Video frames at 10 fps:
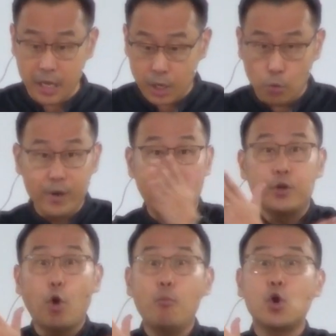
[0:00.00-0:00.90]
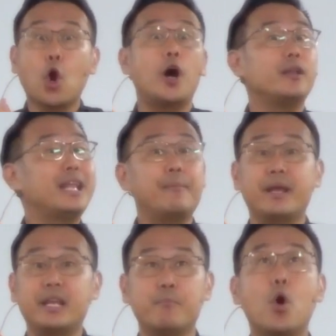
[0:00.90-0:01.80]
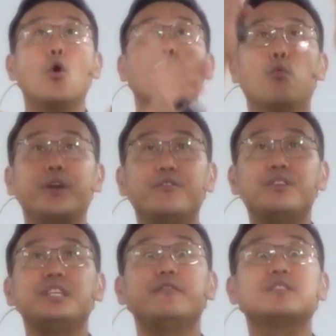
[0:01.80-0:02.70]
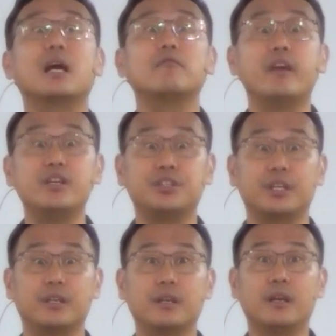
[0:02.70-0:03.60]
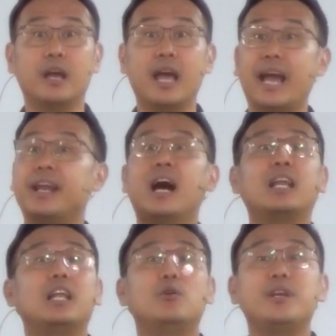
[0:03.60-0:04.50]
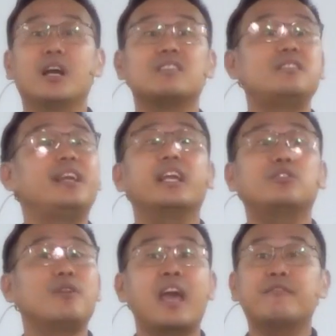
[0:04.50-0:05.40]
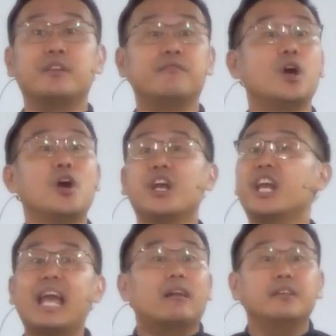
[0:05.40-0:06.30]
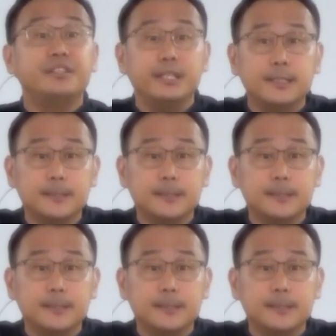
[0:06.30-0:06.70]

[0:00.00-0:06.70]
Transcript: We are no more condemned anymore. We receive salvation. And hallelujah, ticket to heaven guaranteed.